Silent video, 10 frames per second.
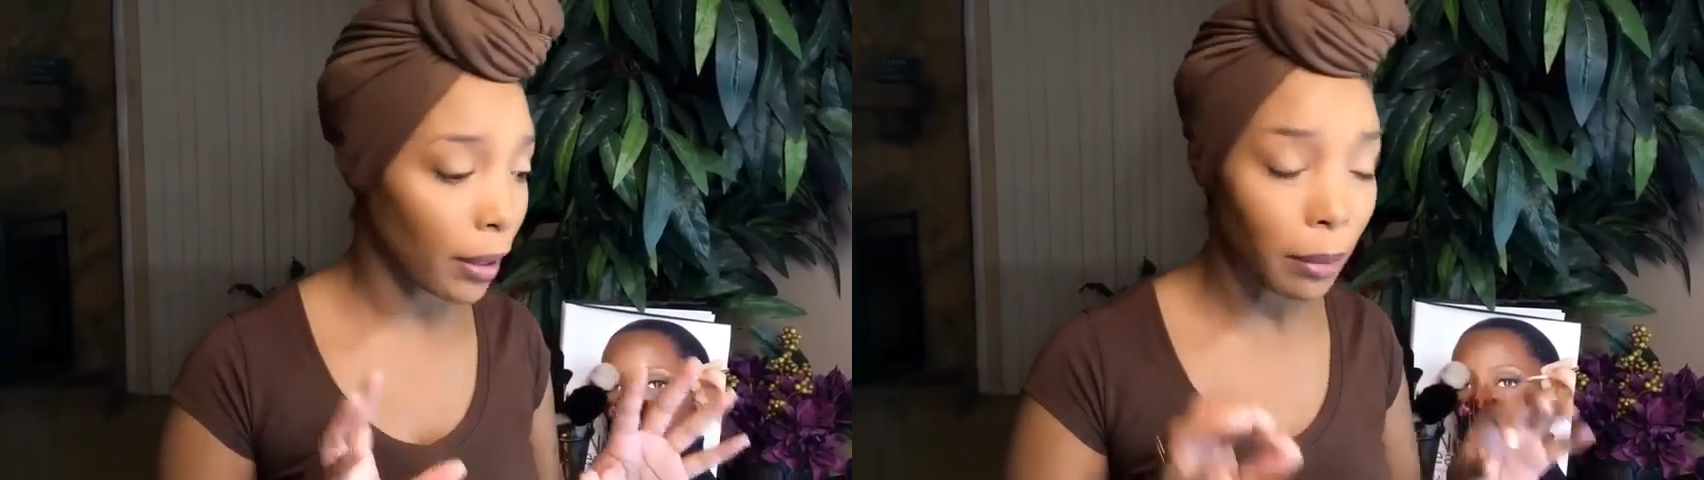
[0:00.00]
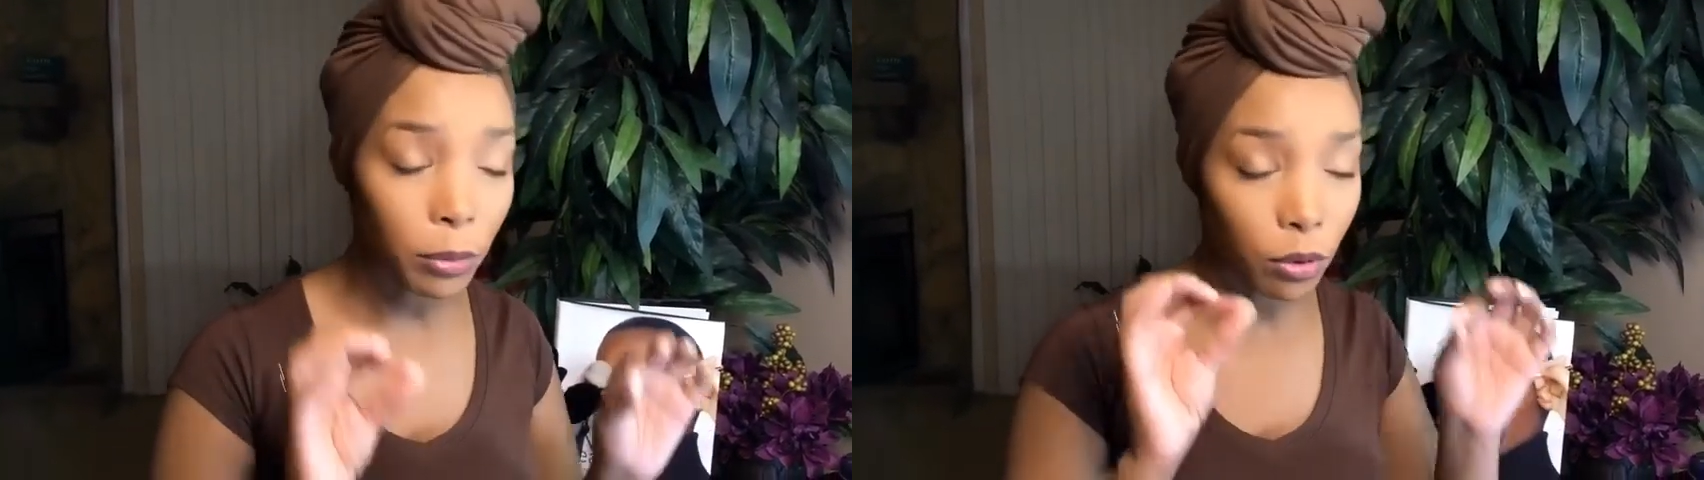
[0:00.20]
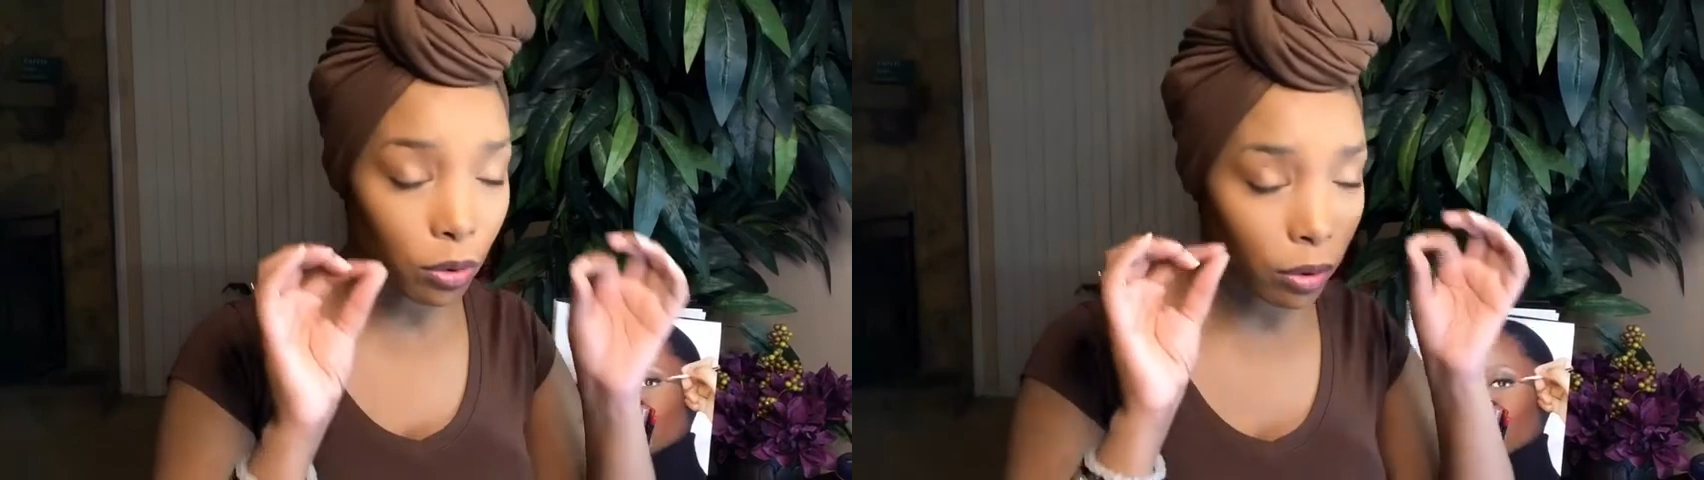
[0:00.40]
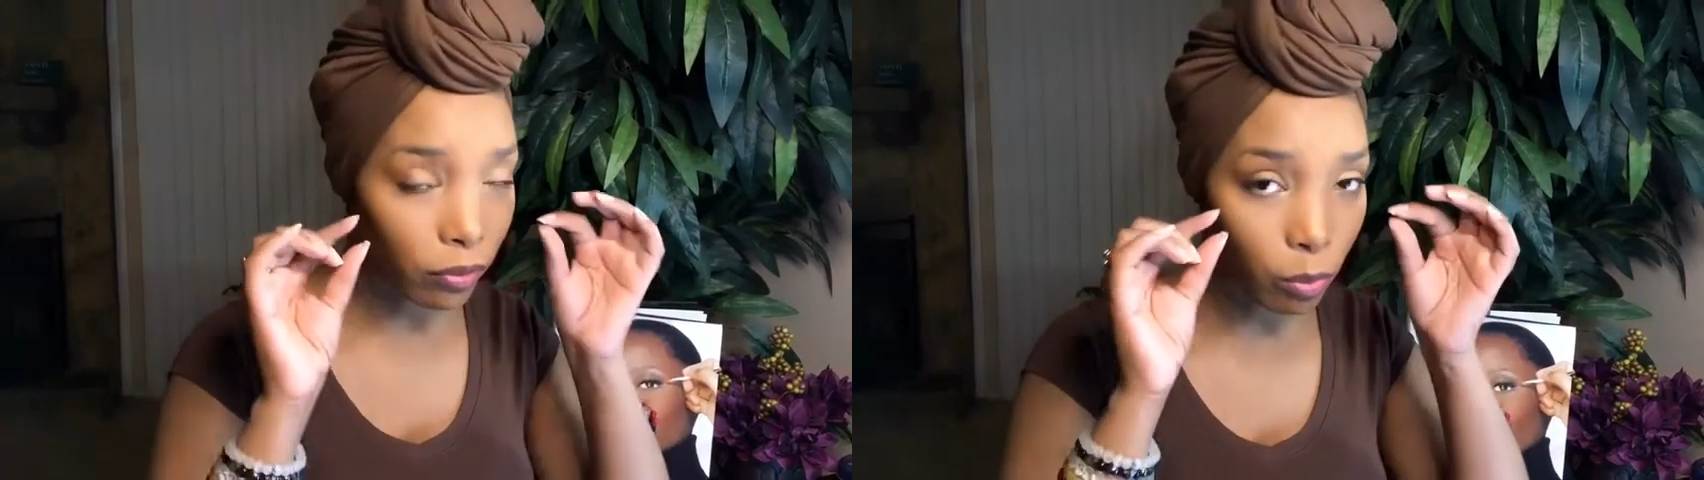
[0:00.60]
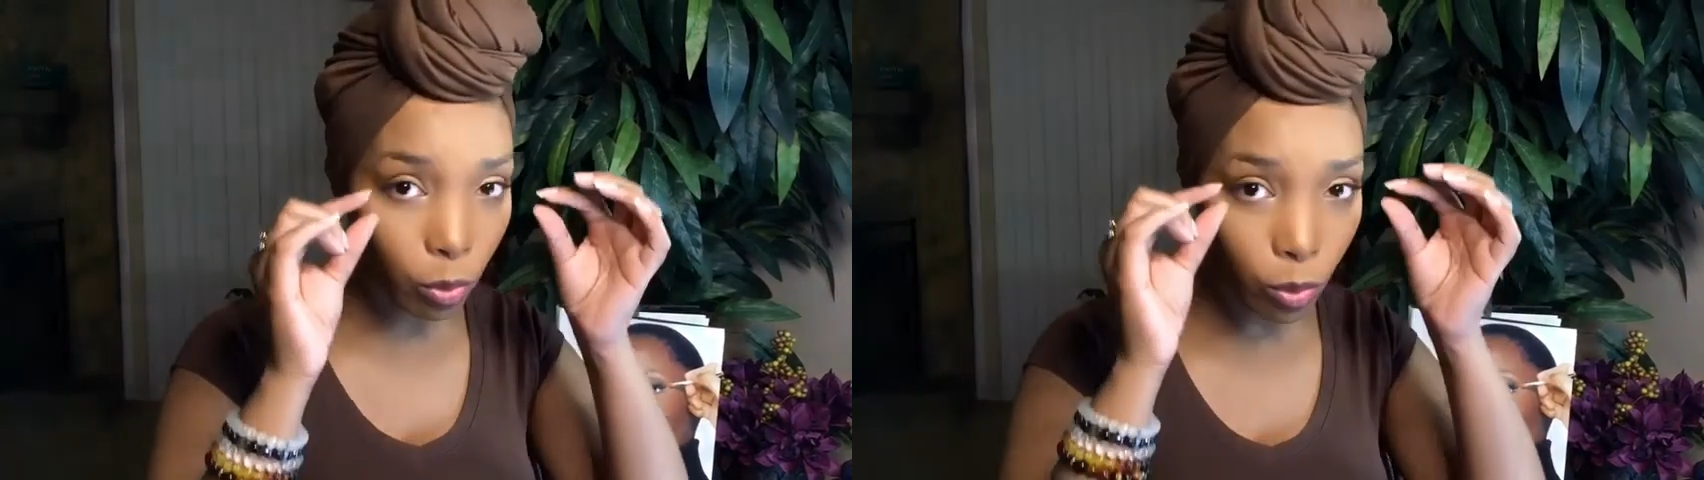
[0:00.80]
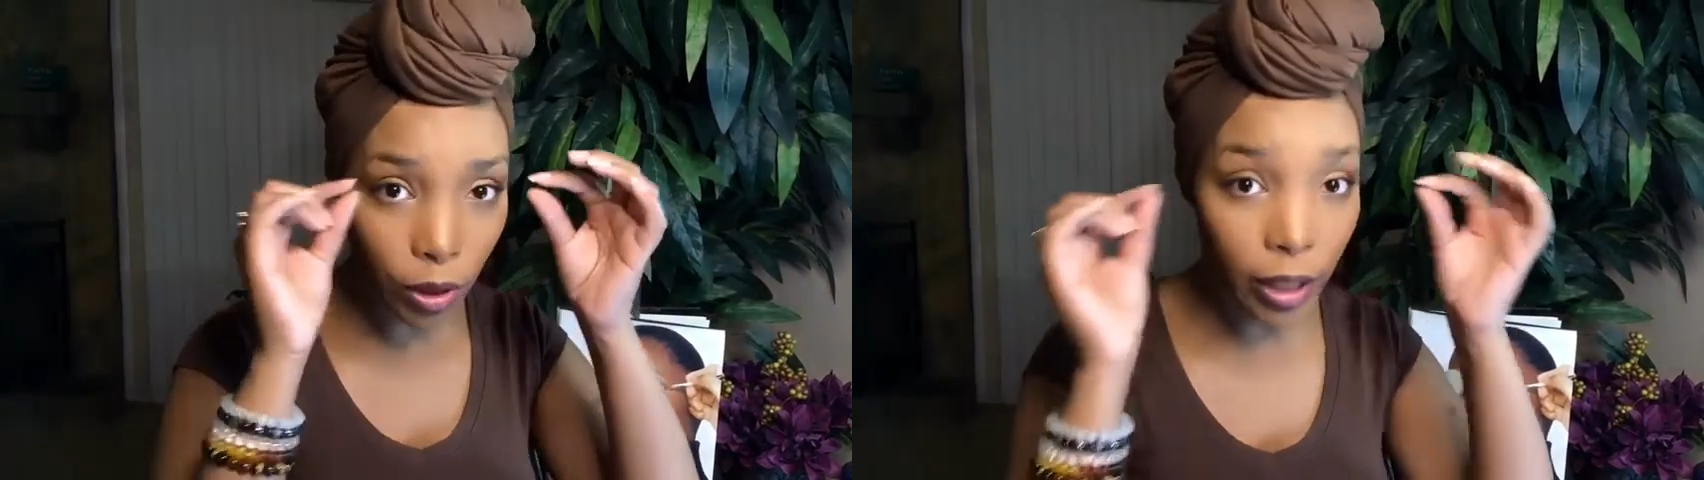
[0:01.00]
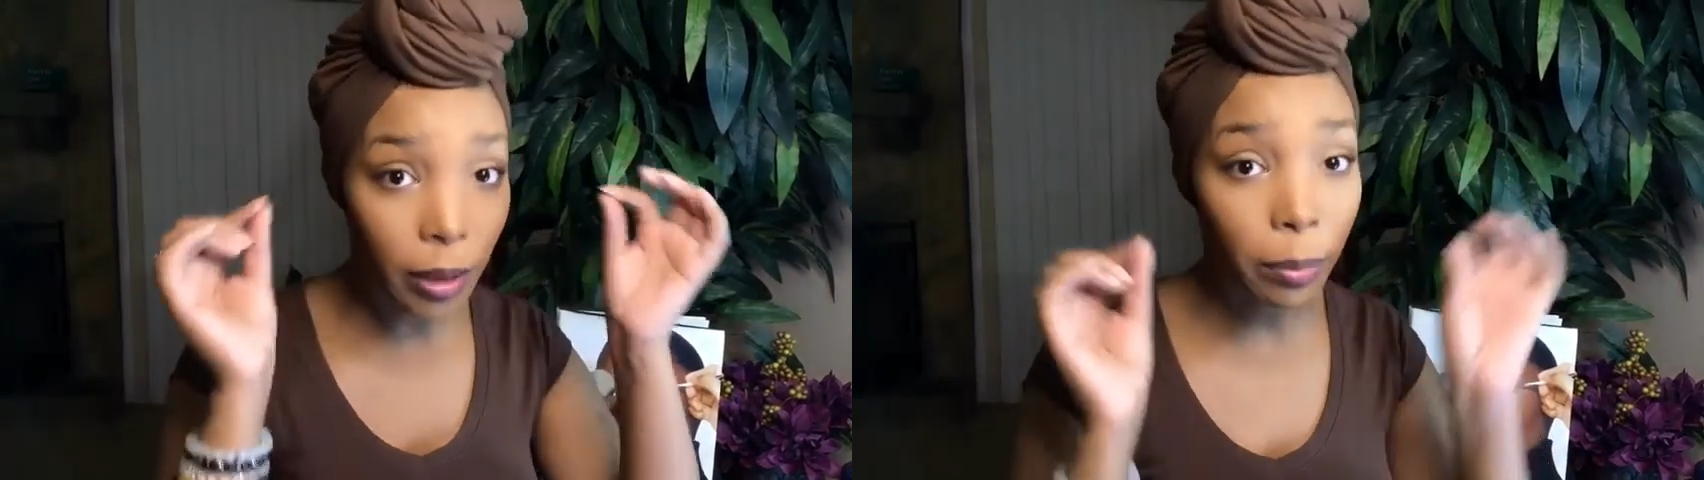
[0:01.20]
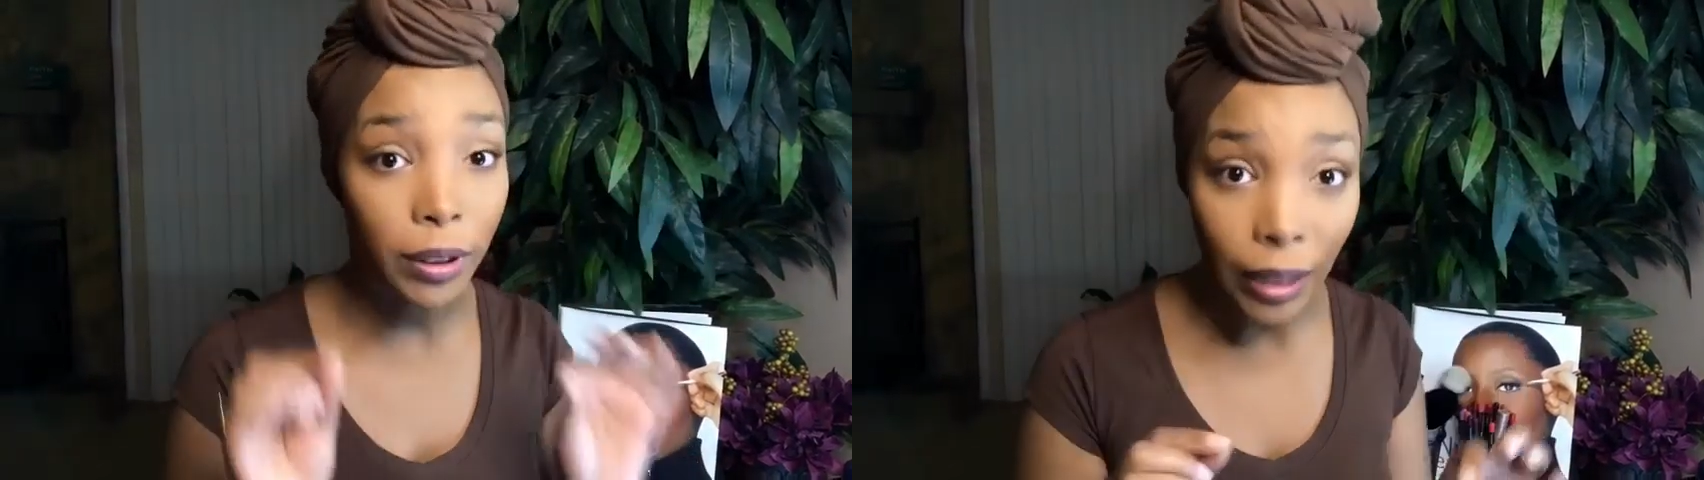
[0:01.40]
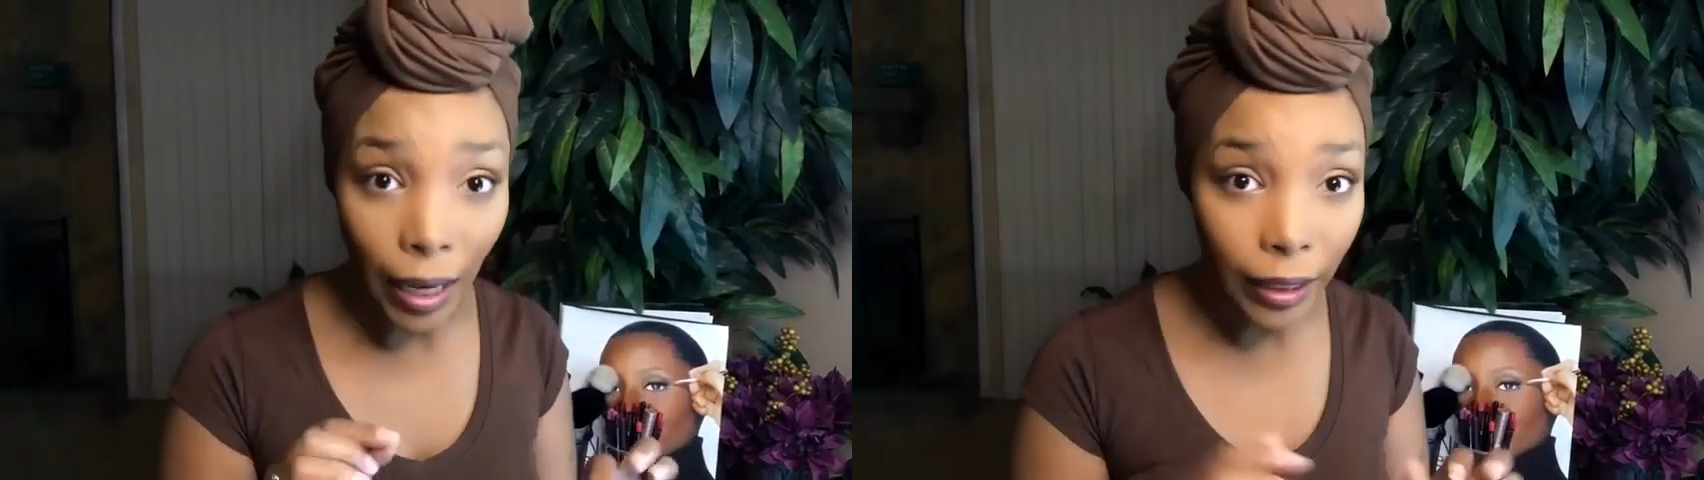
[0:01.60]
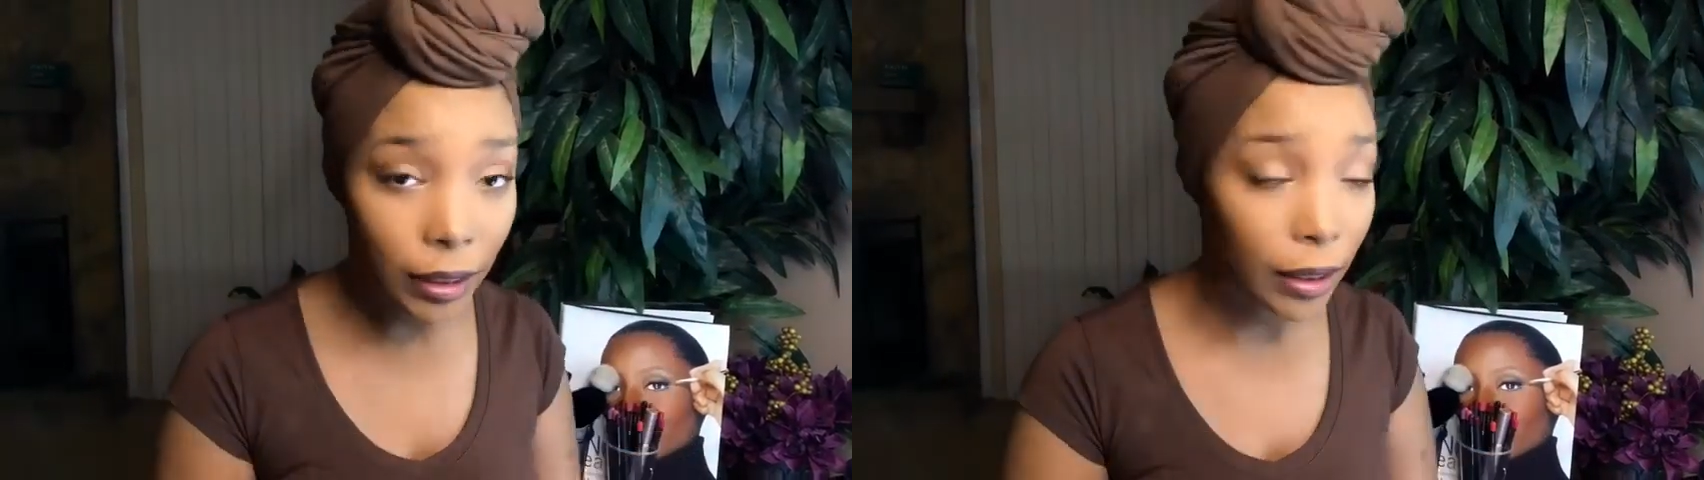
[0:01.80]
I'm usually really
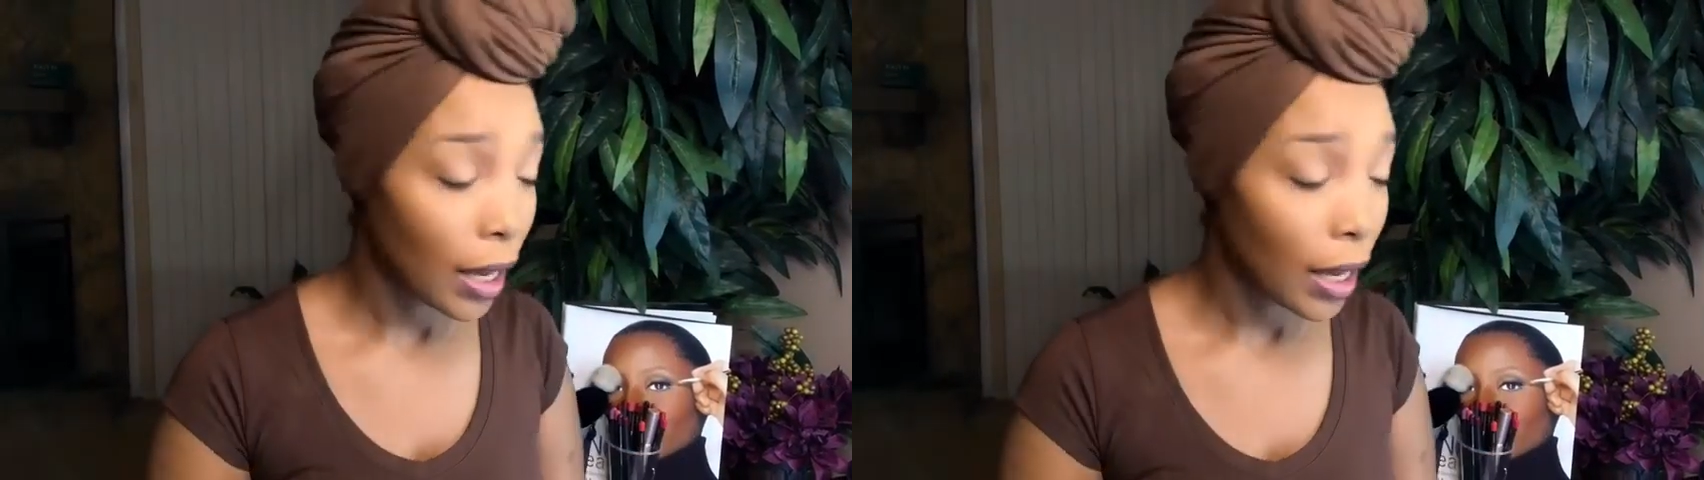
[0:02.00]
precise.